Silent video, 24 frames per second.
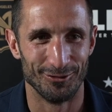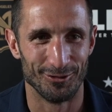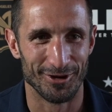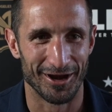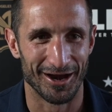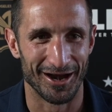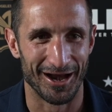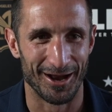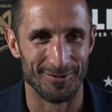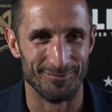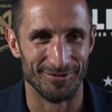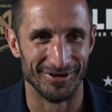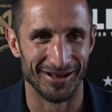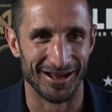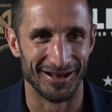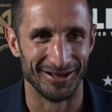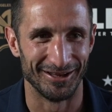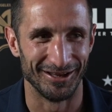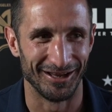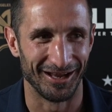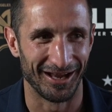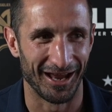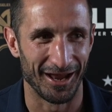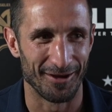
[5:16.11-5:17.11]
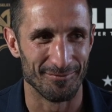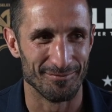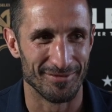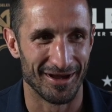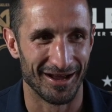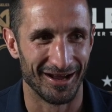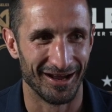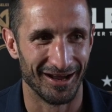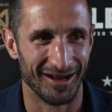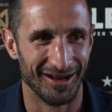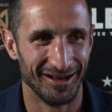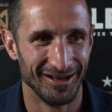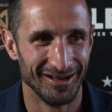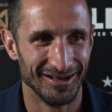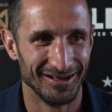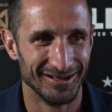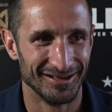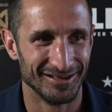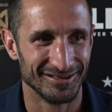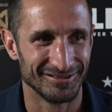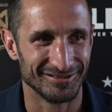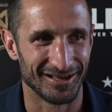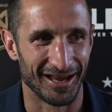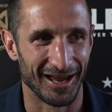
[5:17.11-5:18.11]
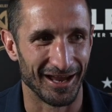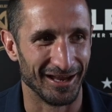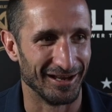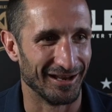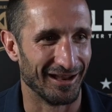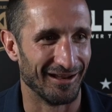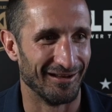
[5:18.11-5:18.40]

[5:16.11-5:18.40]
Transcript: We are happy that he came back sane,